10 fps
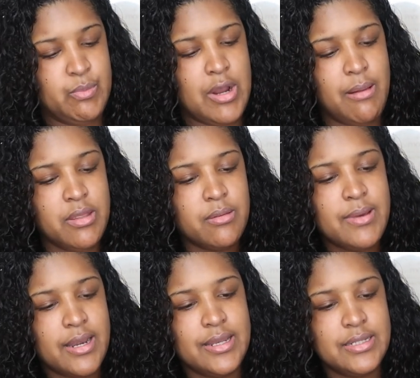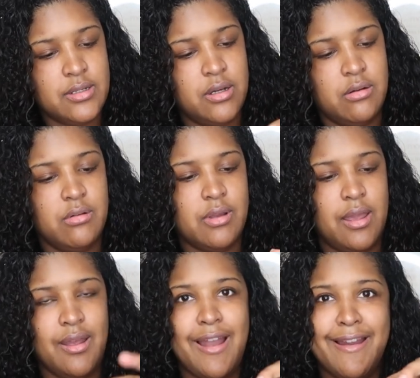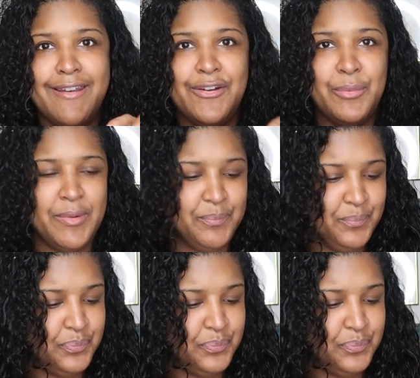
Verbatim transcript: Probably a bad idea. Oh, okay, I had it open.